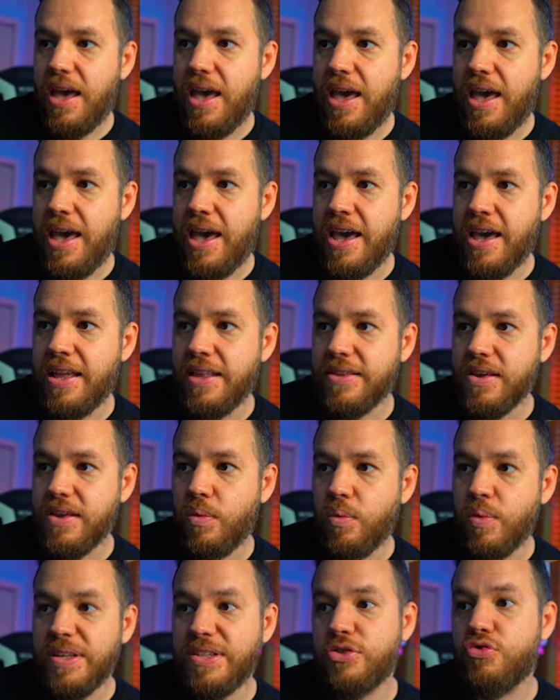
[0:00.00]
and
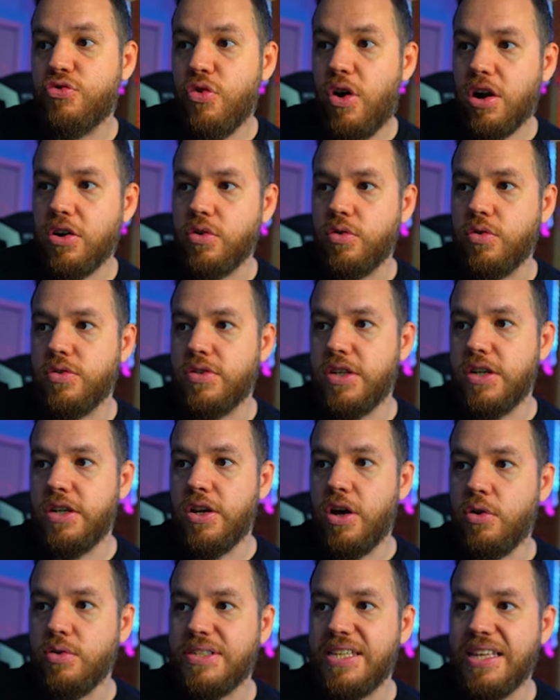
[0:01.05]
we struggled, you
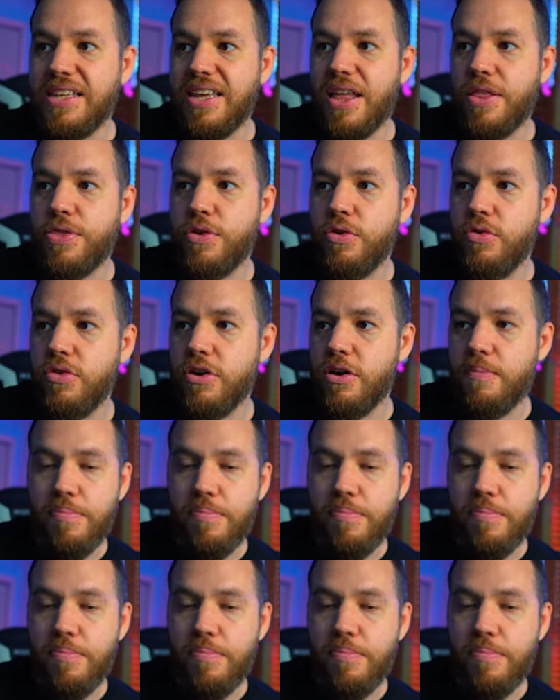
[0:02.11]
know, to get through there.